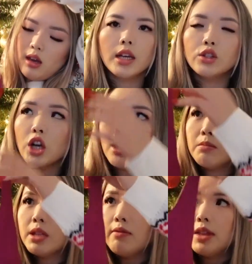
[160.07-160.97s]
In
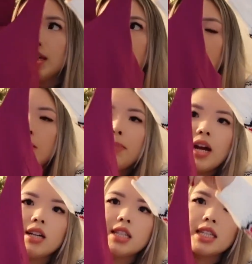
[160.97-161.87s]
terms of this
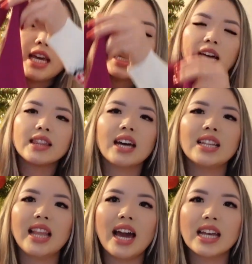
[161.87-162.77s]
compared to say like the
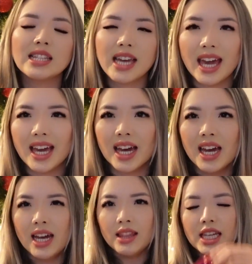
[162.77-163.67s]
Align tank,
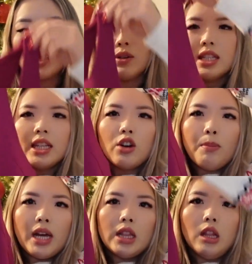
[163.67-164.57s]
this one's a little
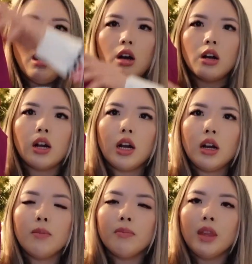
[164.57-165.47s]
bit
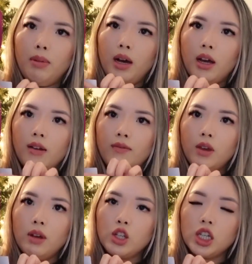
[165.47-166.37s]
longer by a
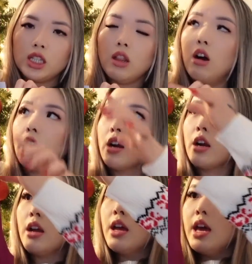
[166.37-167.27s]
few inches longer.